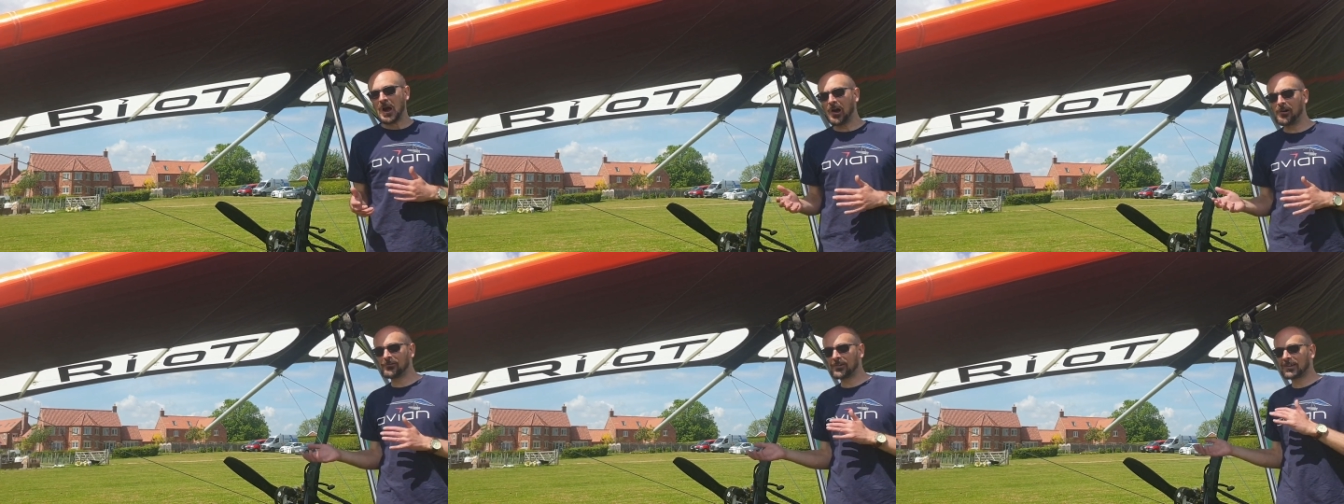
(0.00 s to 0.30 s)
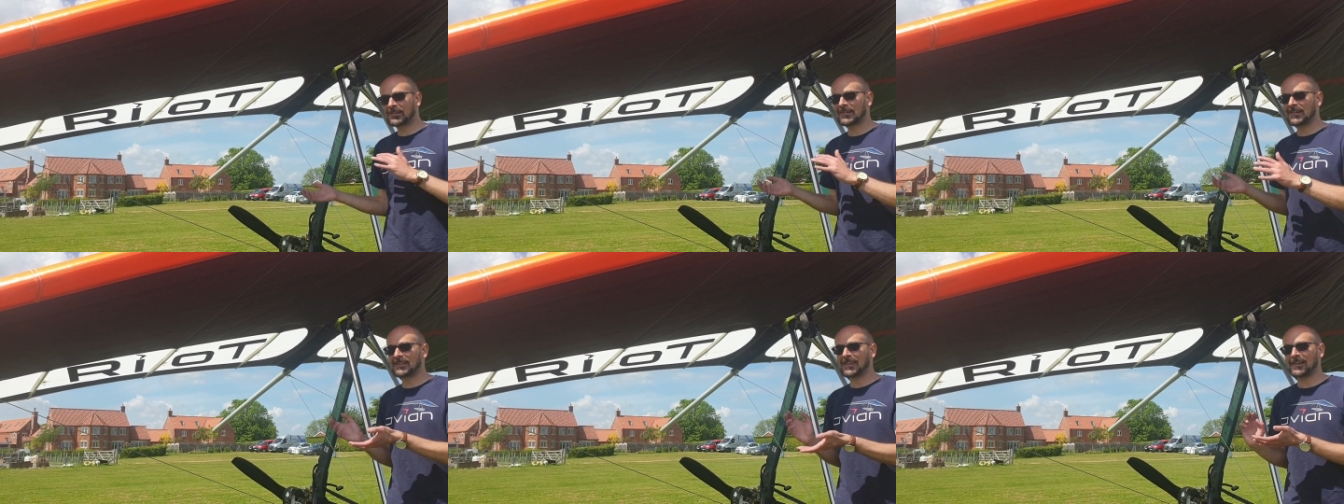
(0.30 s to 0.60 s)

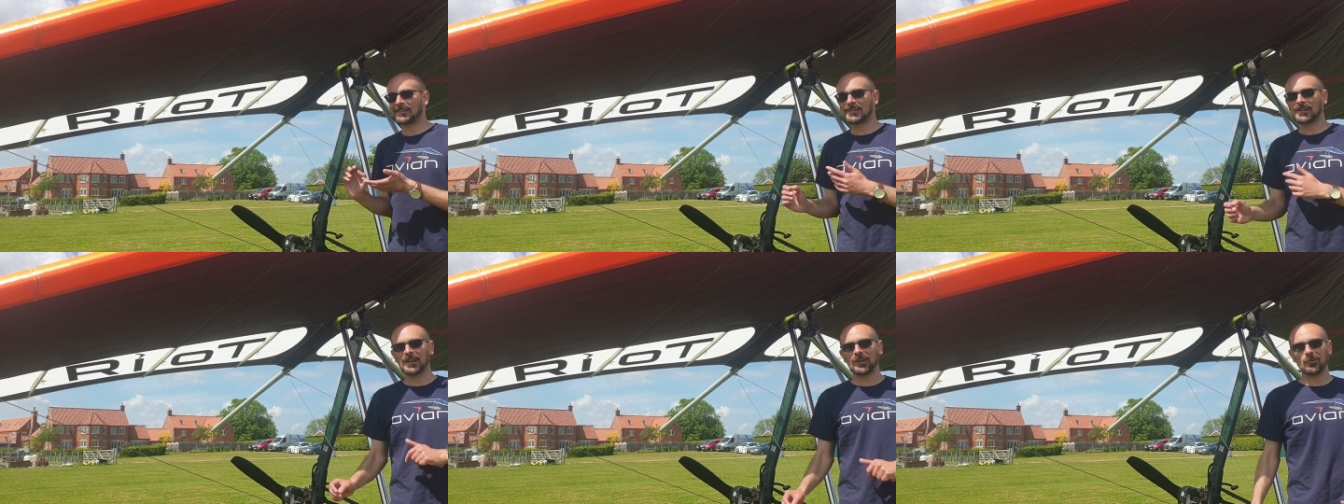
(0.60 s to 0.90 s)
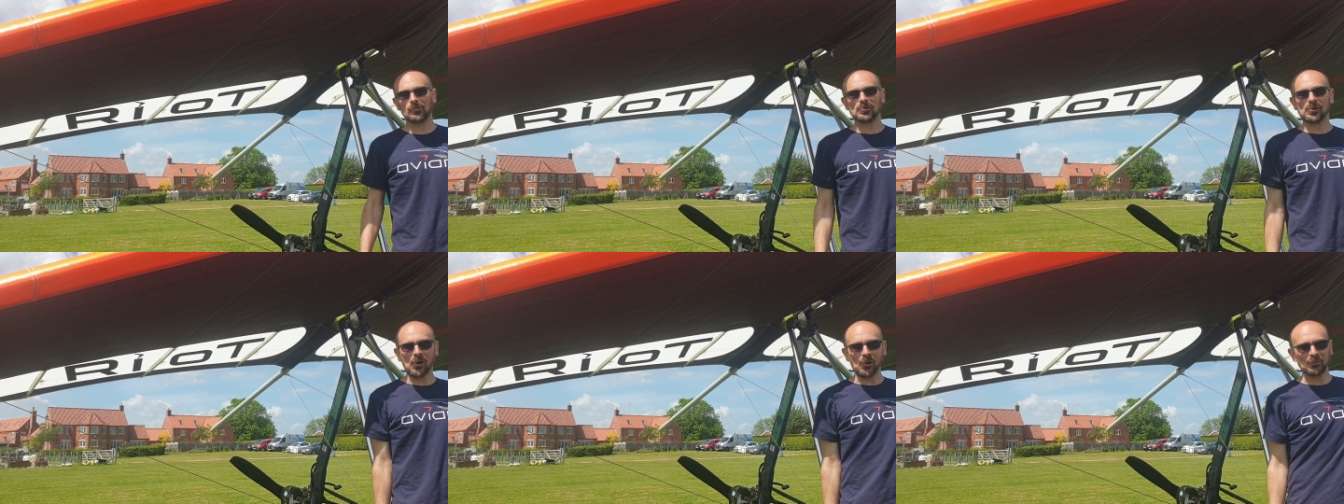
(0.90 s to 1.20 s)
Obviously that's a
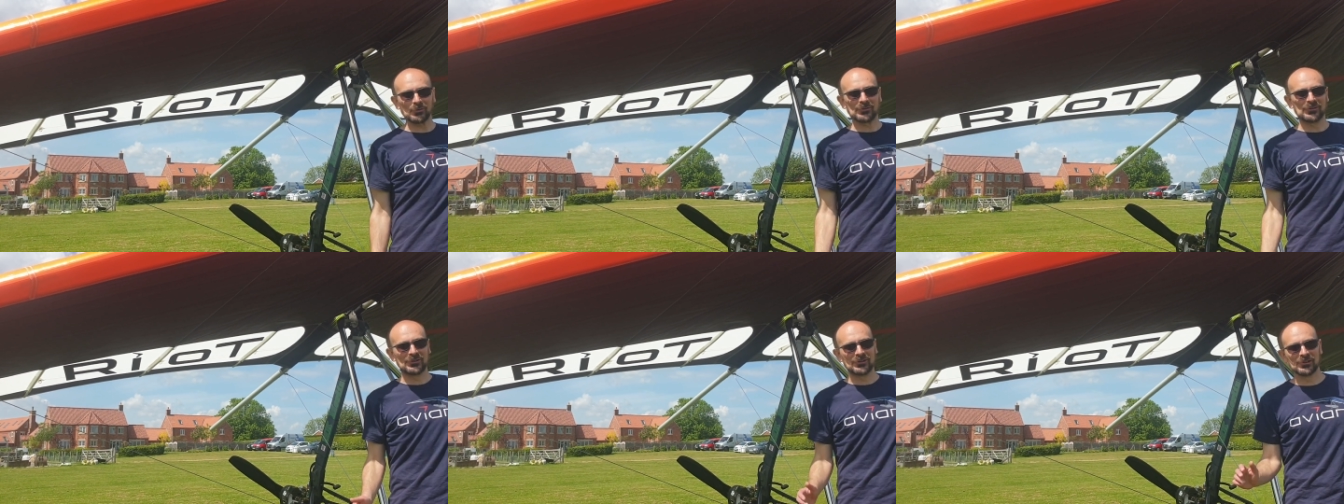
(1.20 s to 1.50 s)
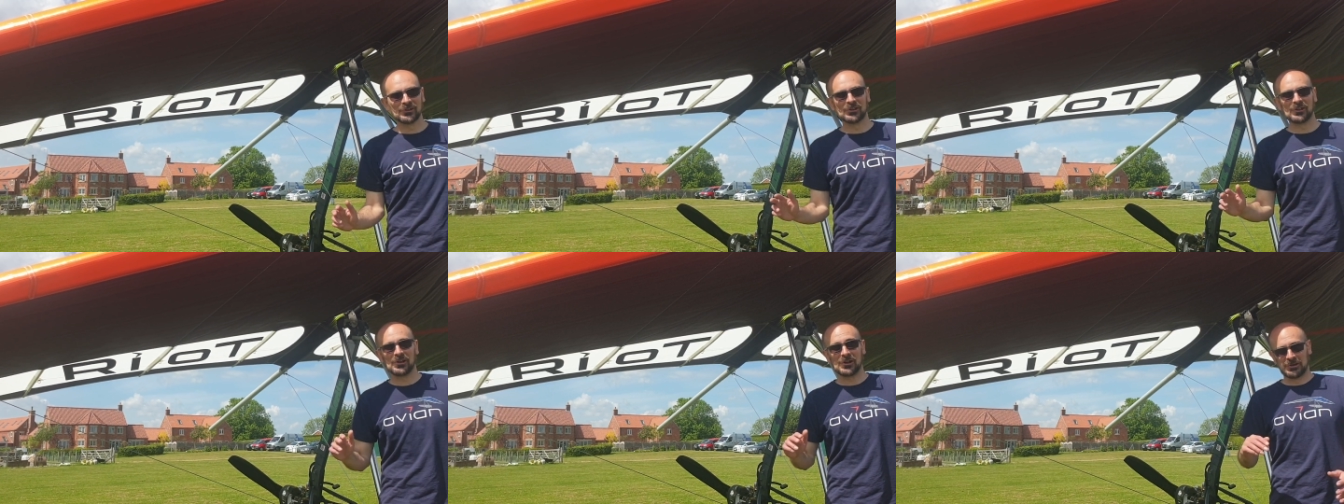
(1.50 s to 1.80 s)
little nod
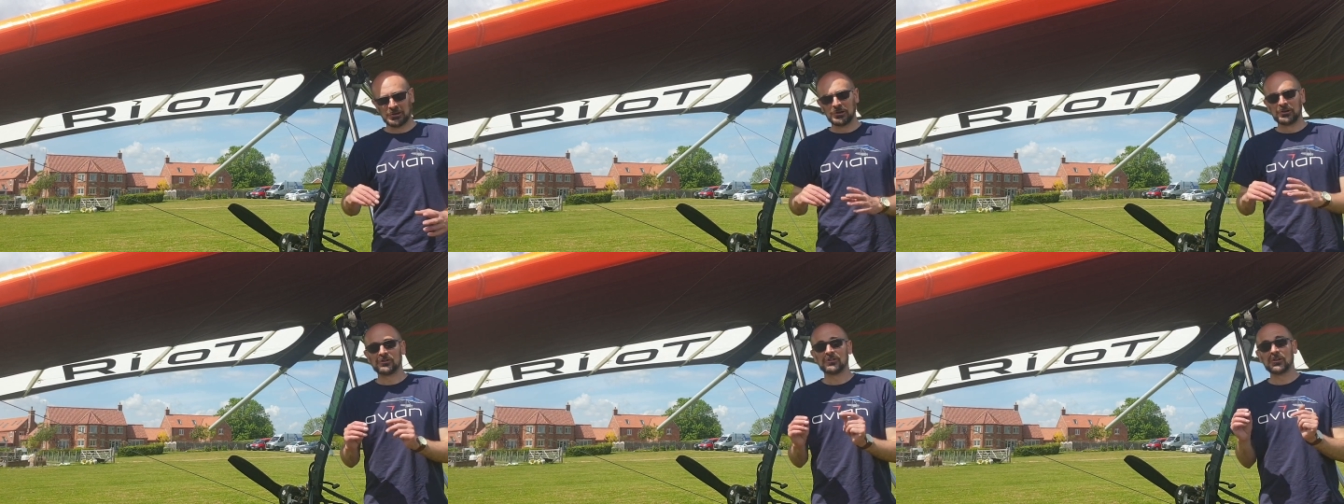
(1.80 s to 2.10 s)
to